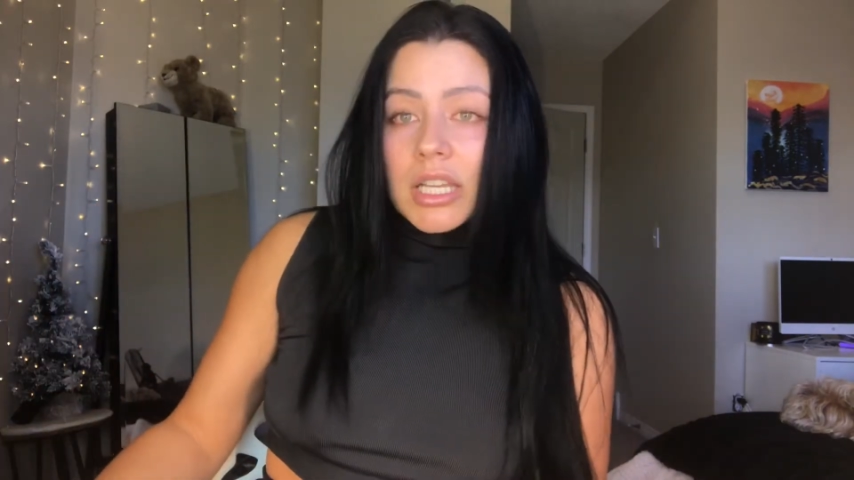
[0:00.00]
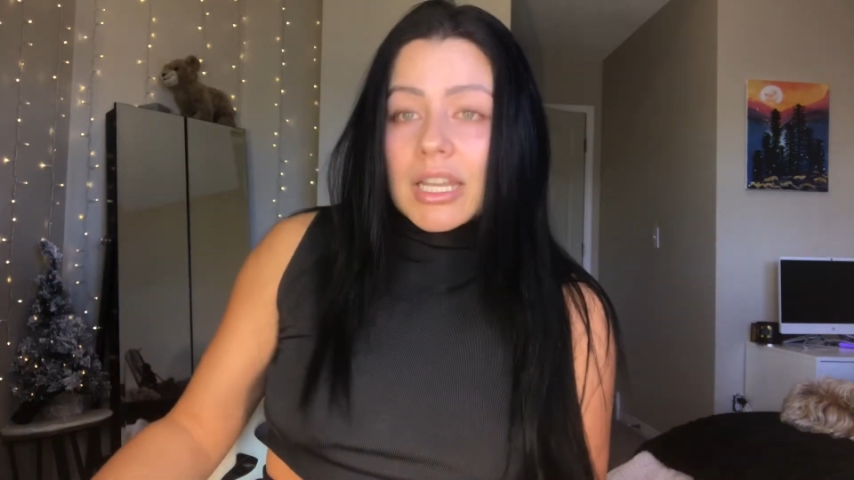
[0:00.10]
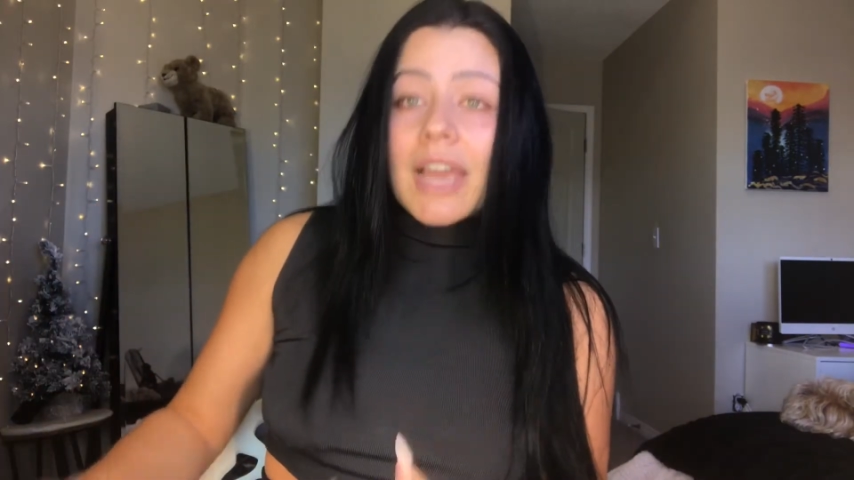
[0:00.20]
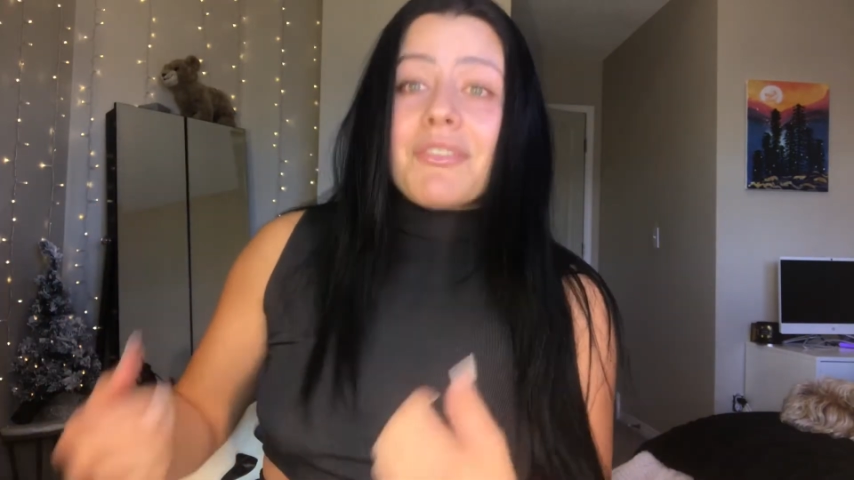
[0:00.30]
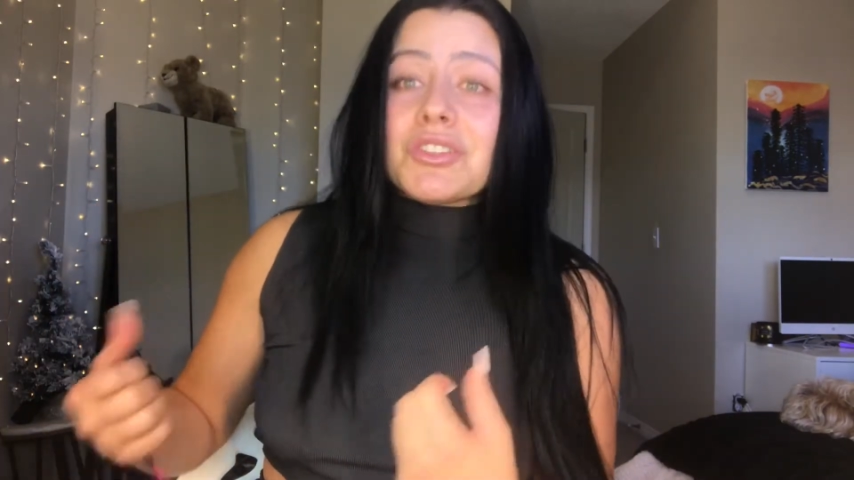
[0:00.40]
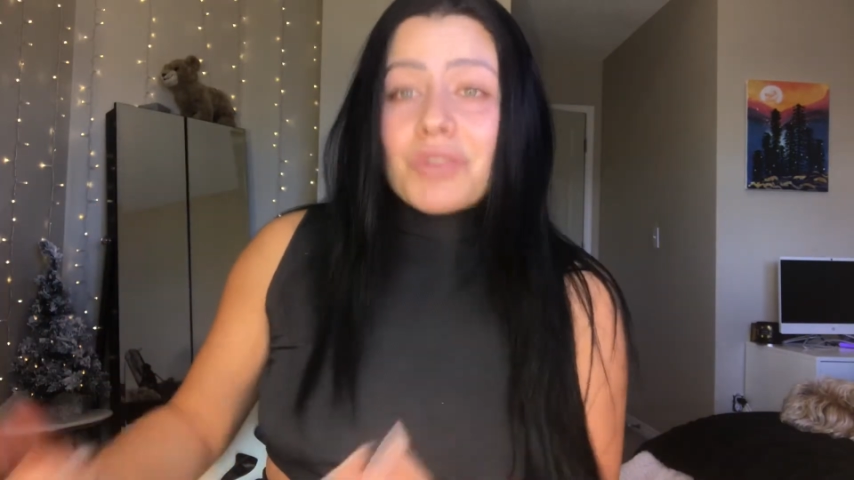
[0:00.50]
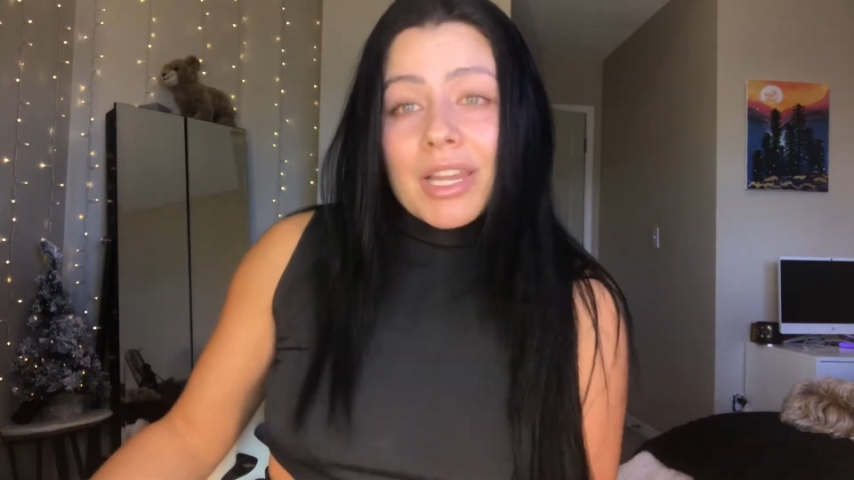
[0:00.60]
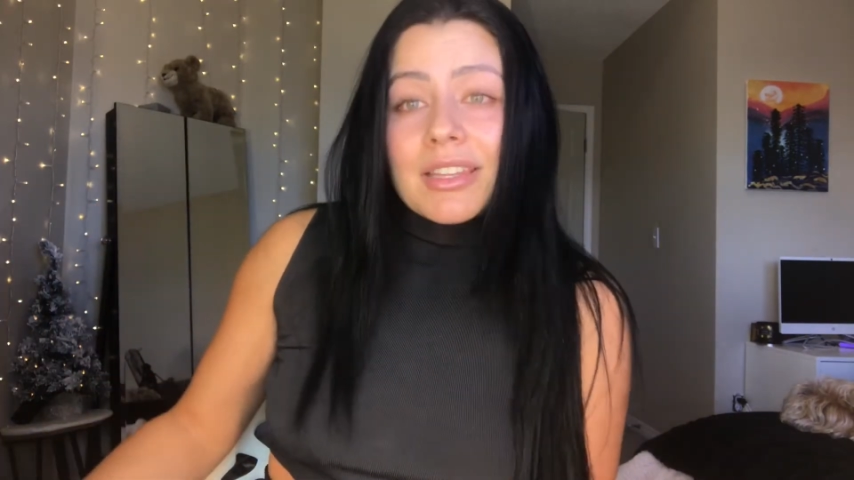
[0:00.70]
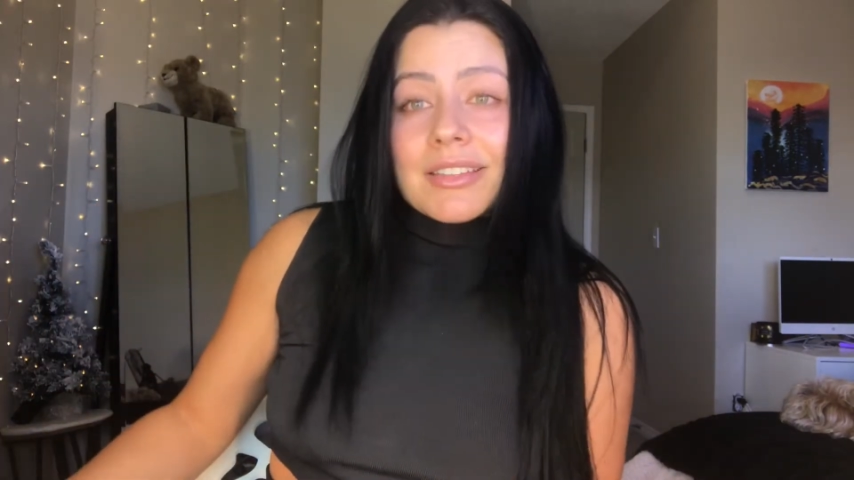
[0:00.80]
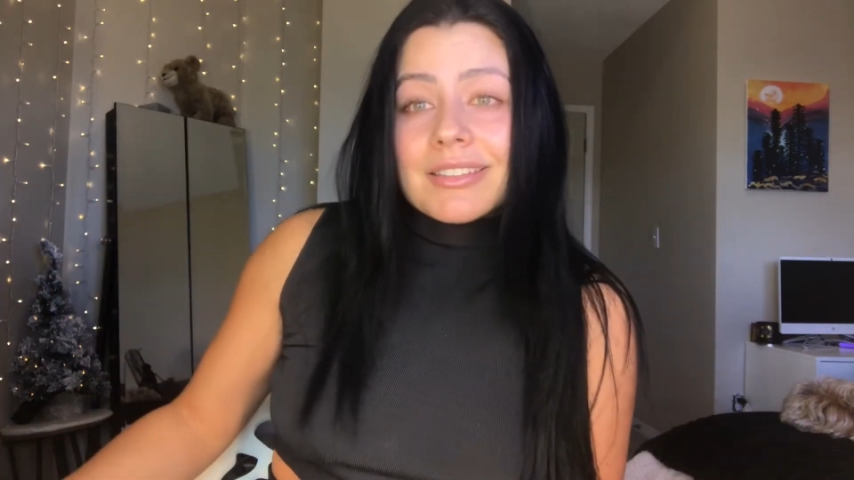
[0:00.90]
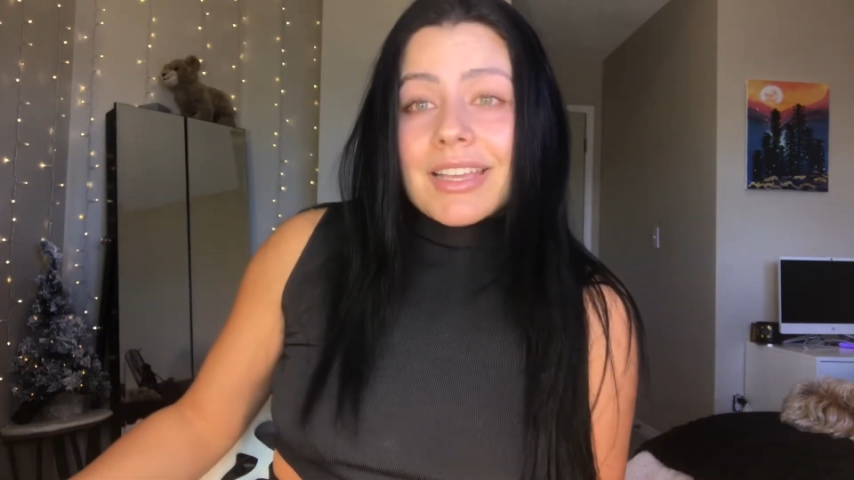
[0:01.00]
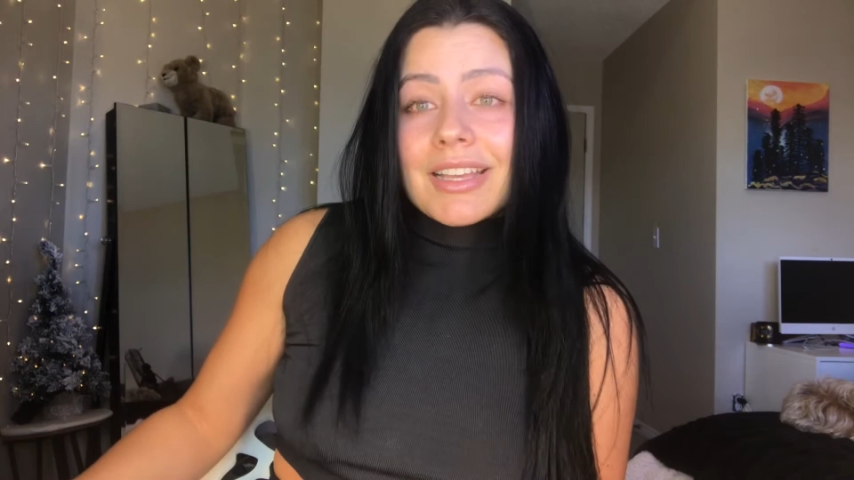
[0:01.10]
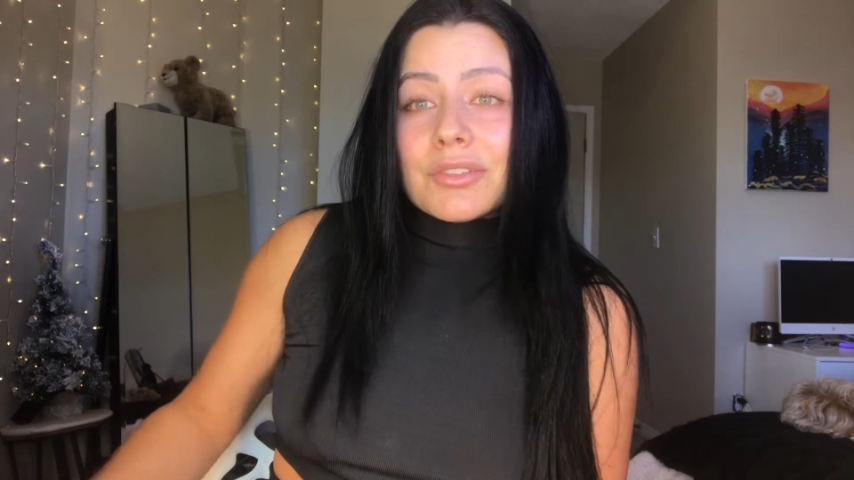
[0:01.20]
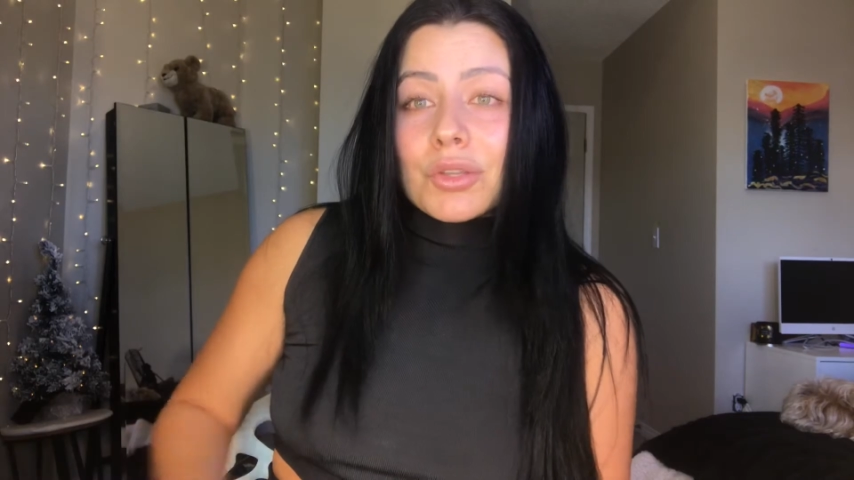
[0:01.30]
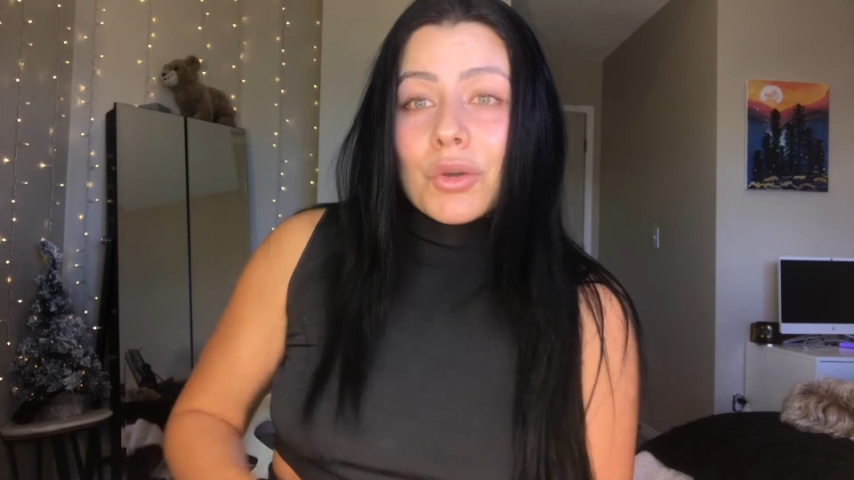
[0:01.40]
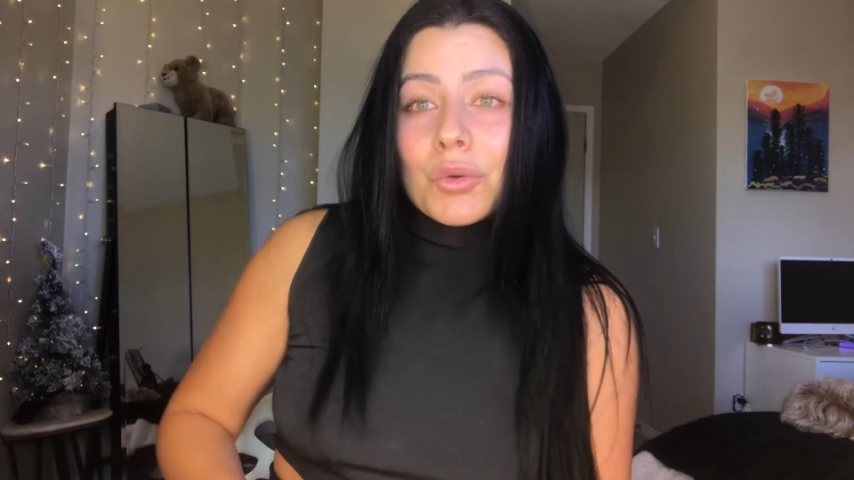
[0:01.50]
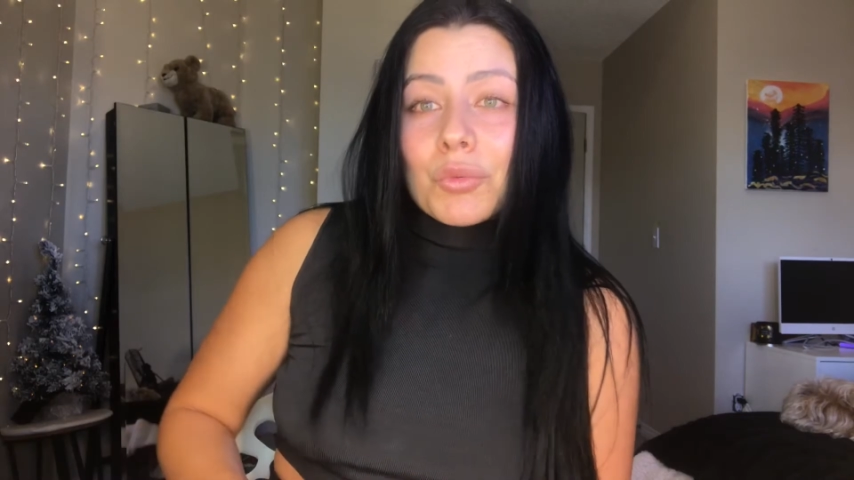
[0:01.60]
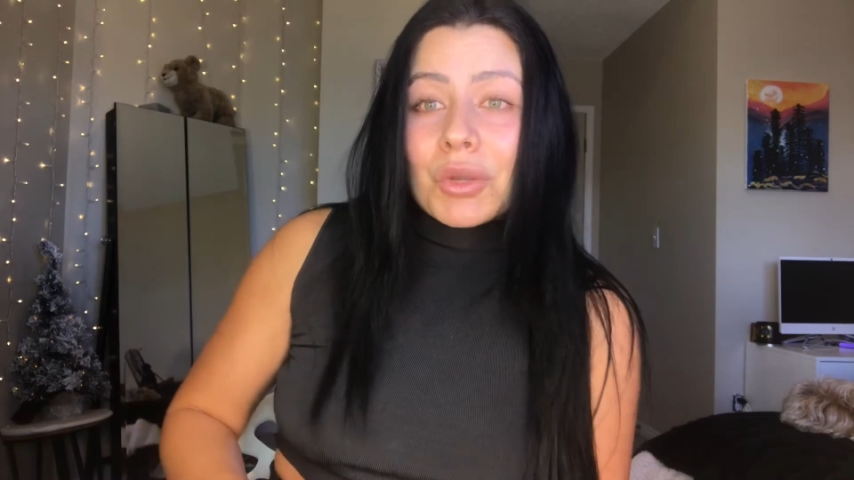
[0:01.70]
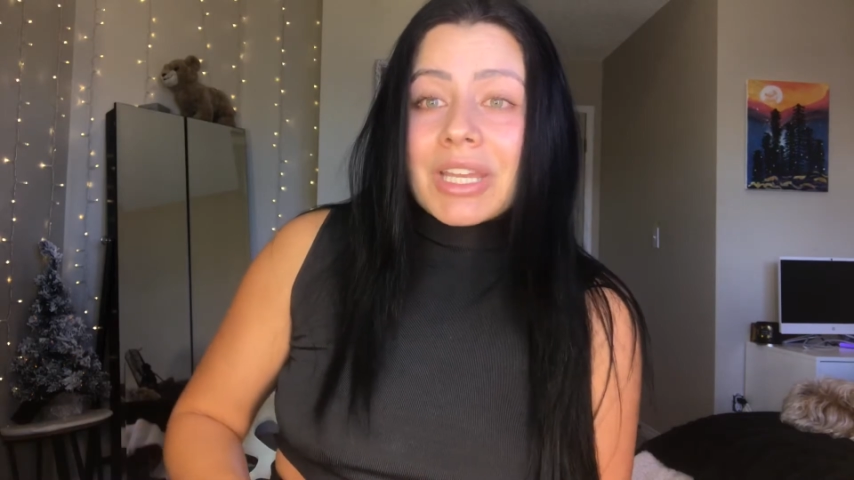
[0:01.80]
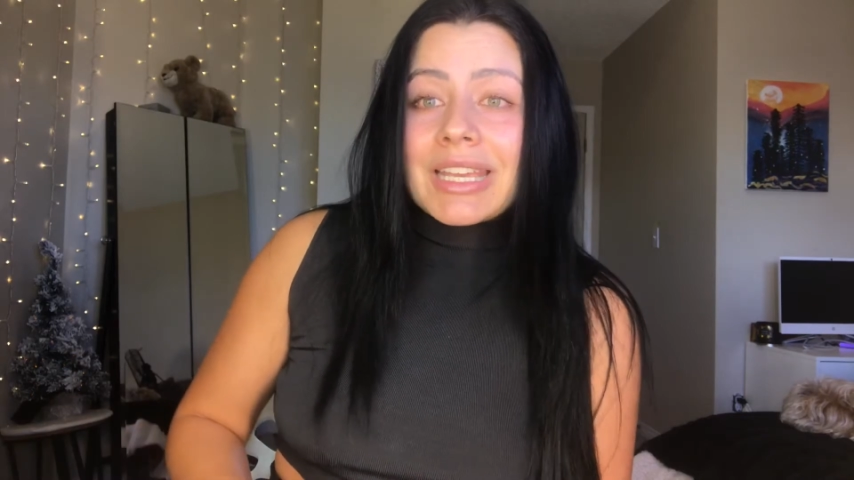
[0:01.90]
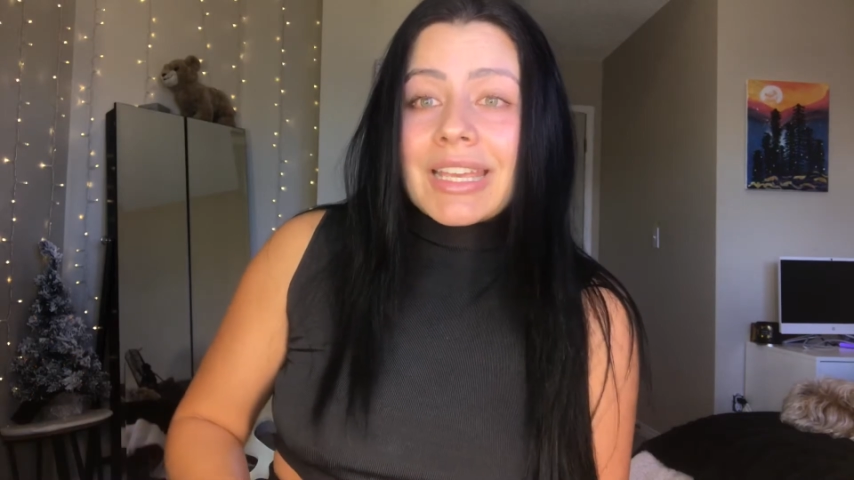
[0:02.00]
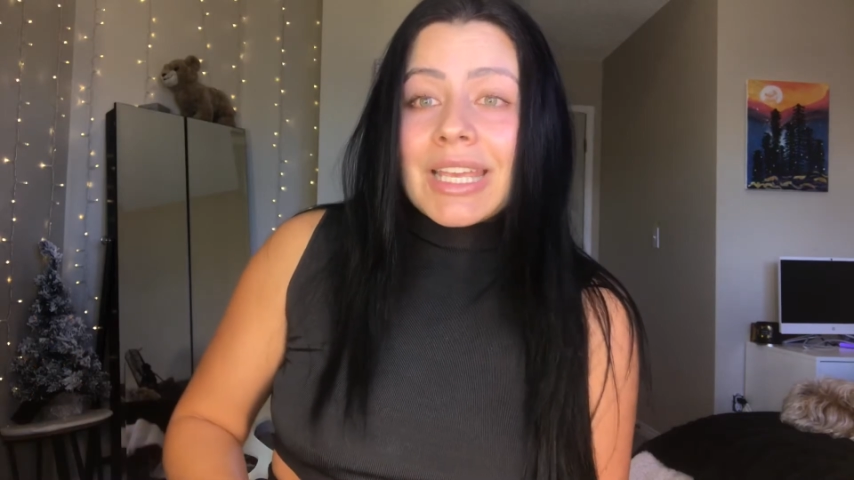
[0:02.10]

I haven't tried this yet, so we're gonna